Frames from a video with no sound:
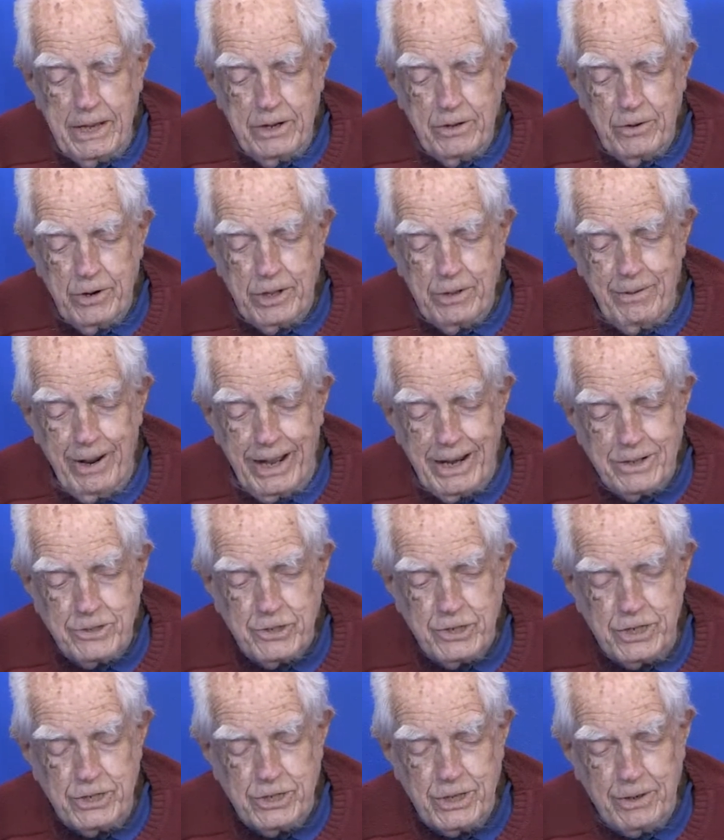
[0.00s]
During the regular
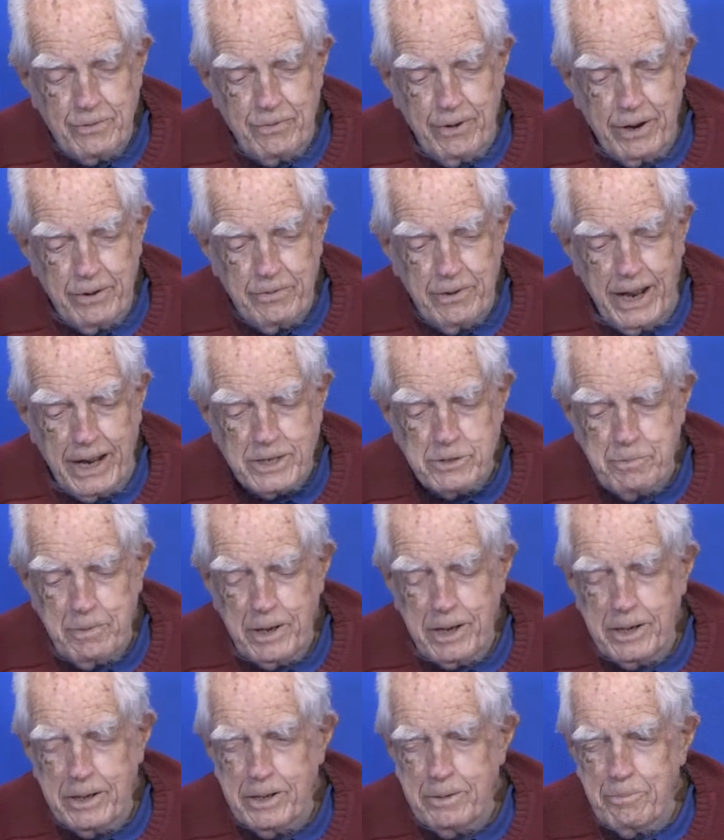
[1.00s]
season, Fairfax
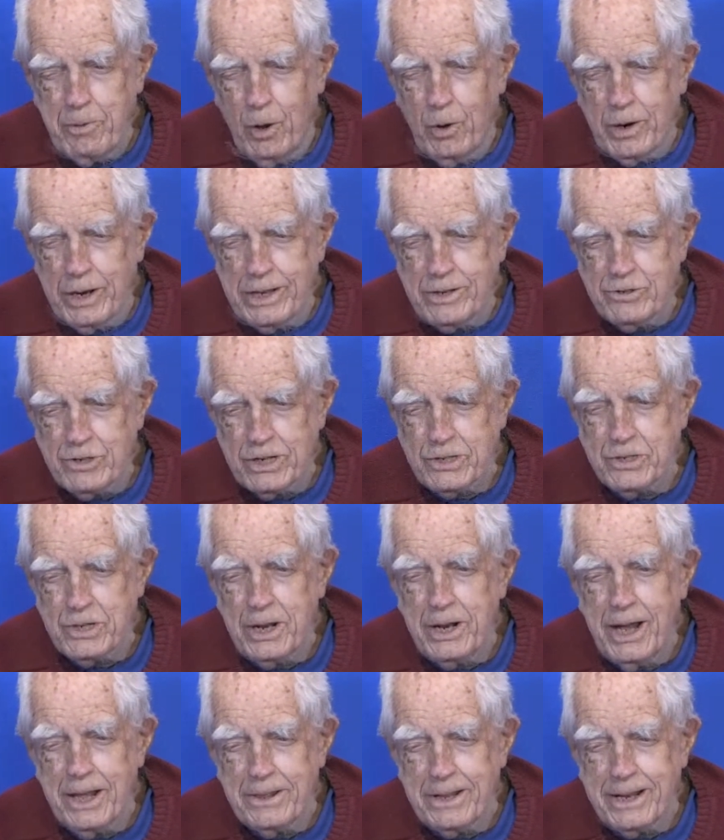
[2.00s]
beat Pulteney six to
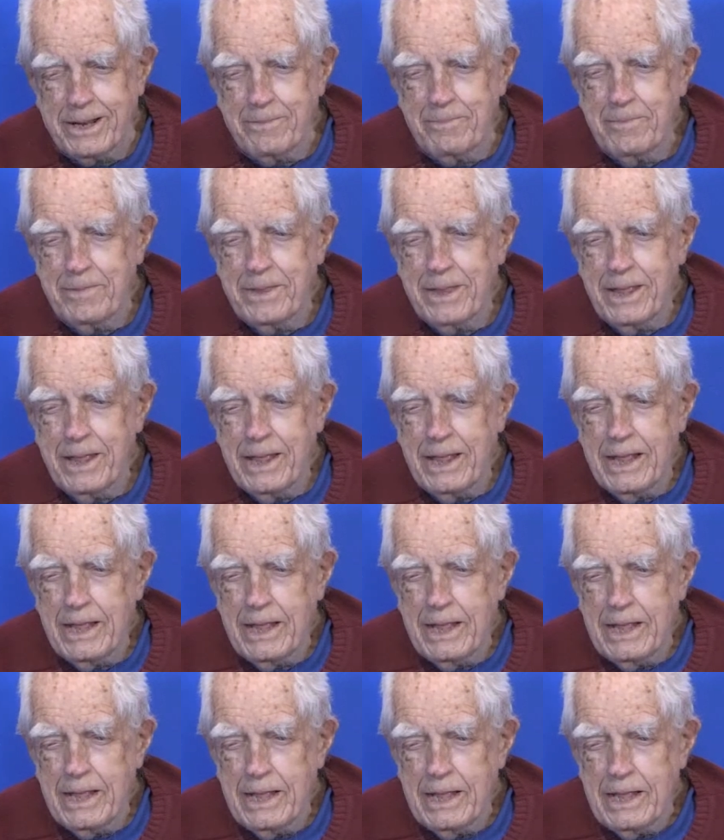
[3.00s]
nothing.
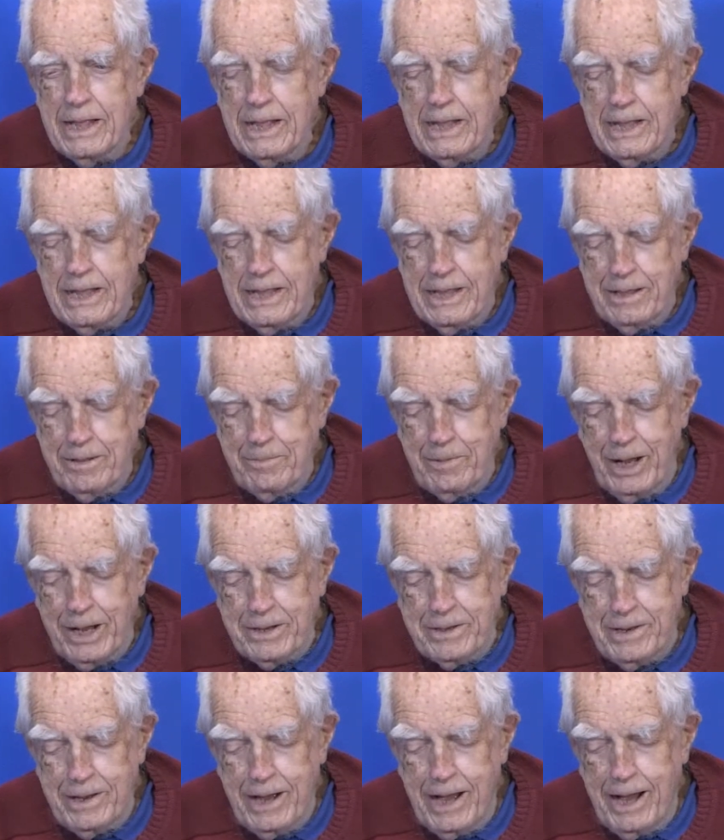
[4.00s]

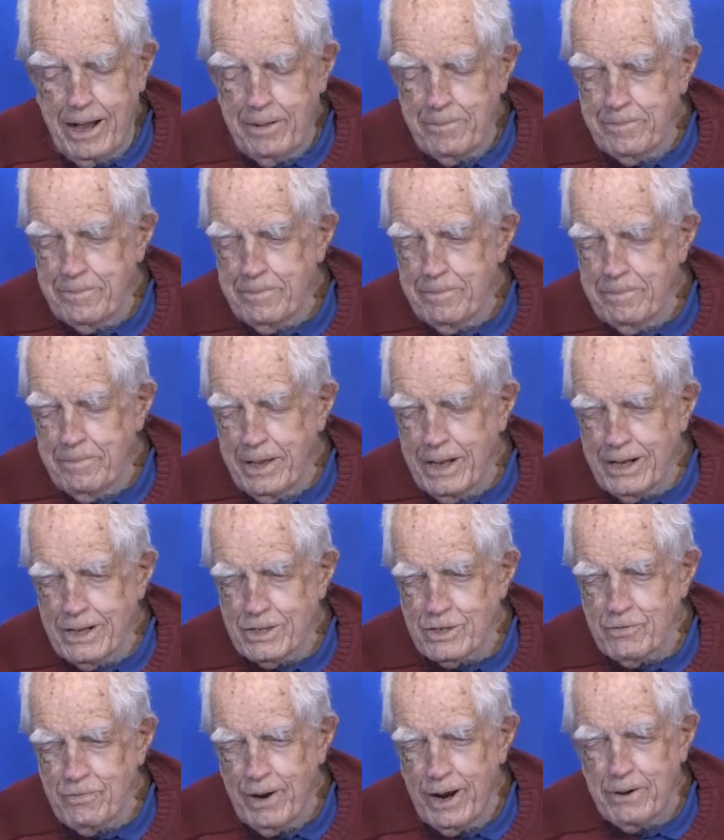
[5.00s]
But uh,
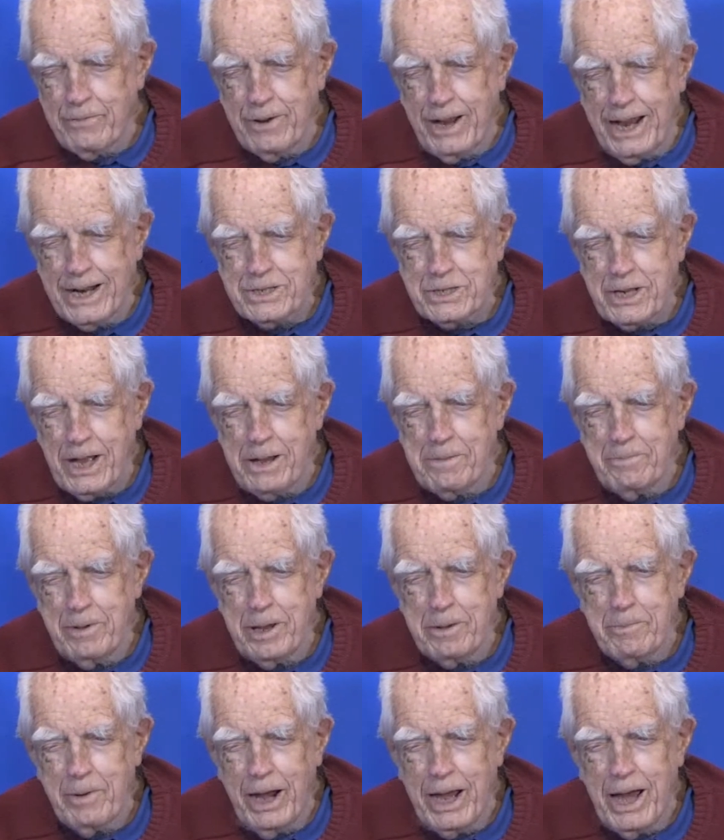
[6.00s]
because Fairfax got
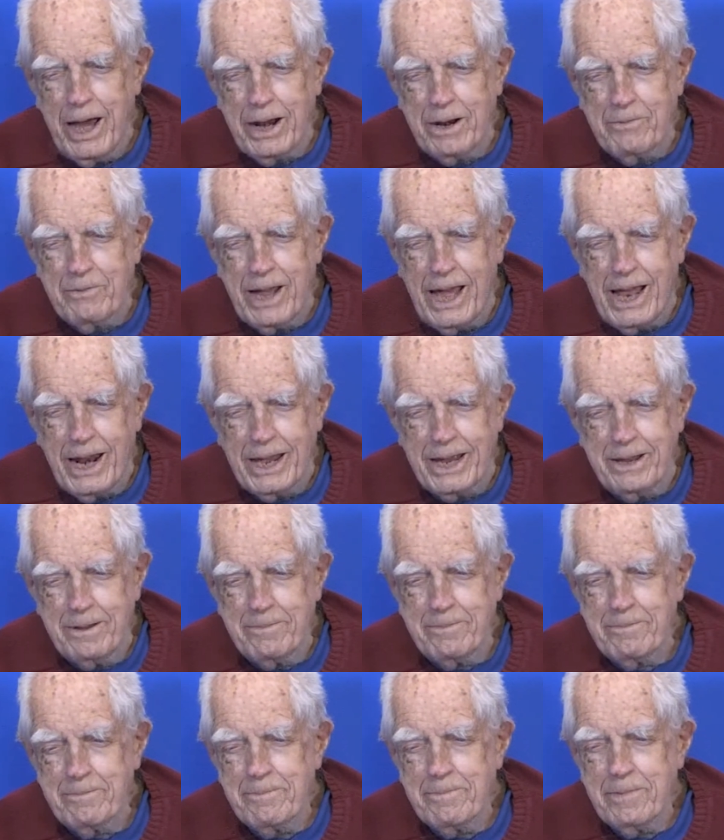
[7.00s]
beat by Otter Valley,
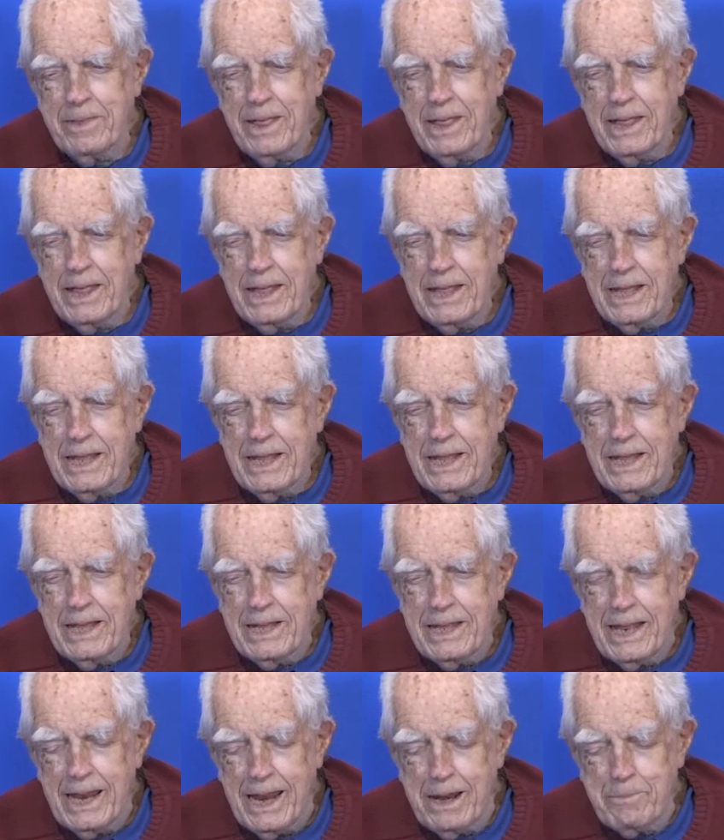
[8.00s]

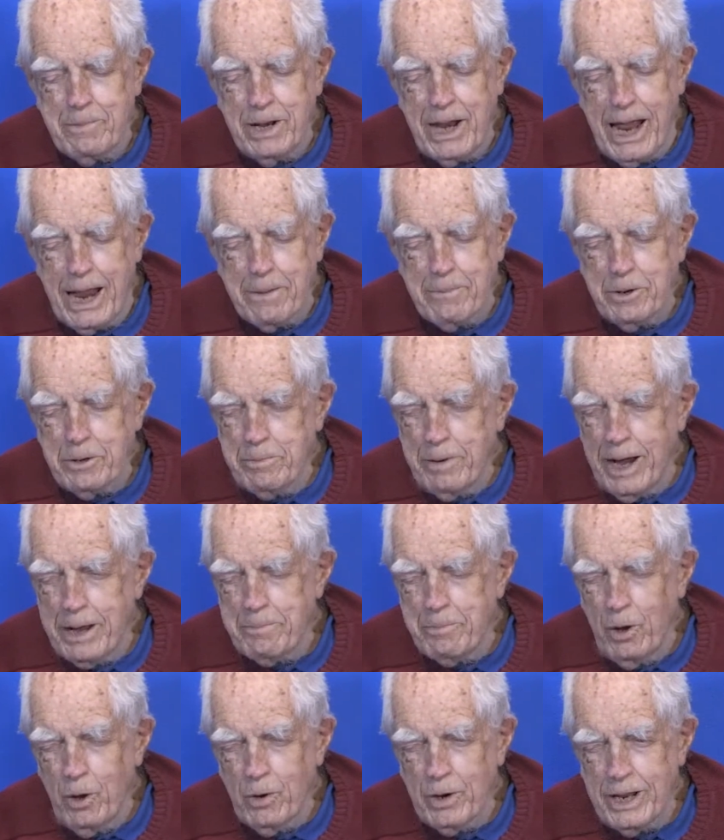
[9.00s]
that had been hammered by
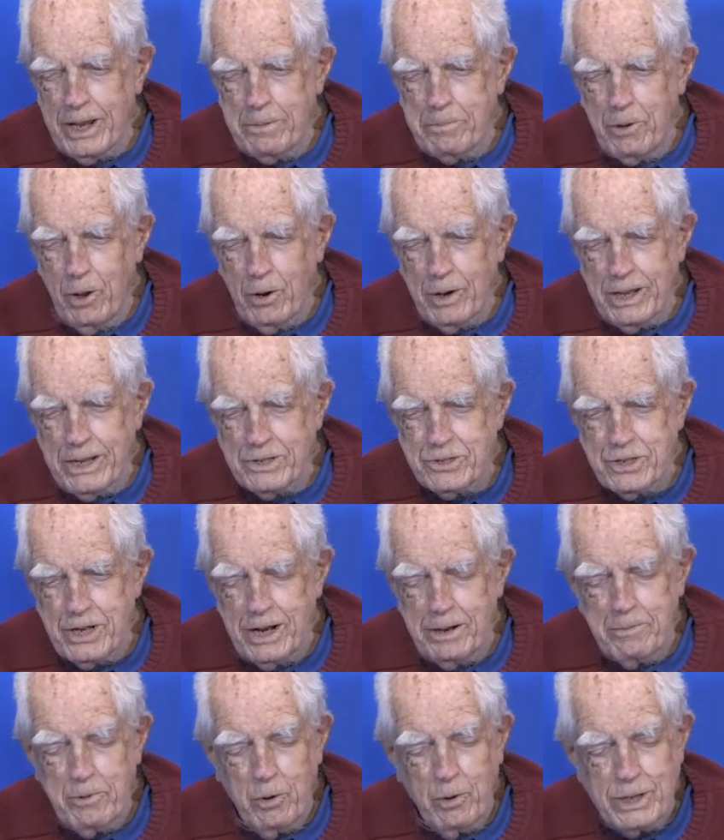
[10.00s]
Pulteney, Pulteney is the
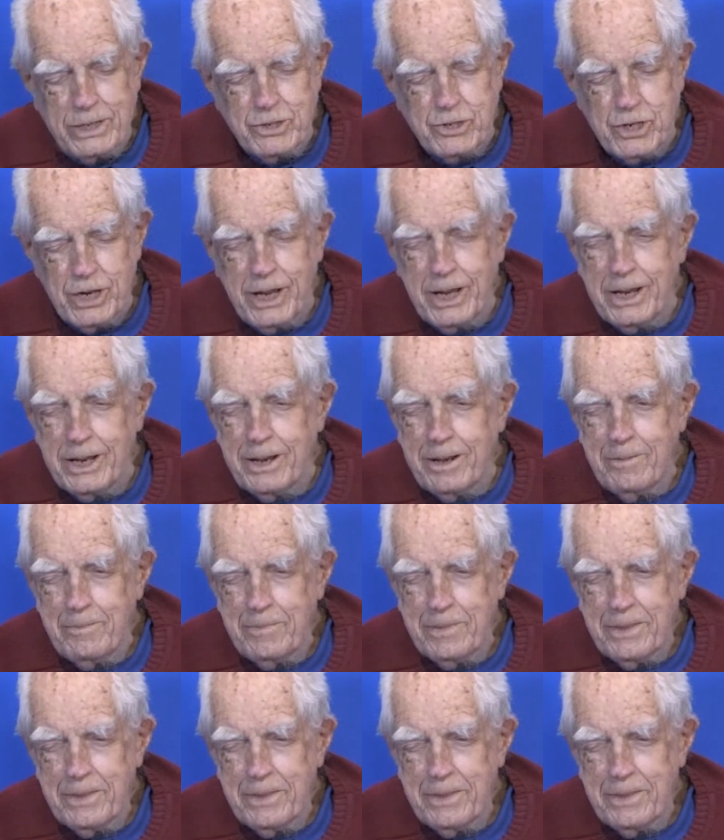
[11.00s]
number one seed.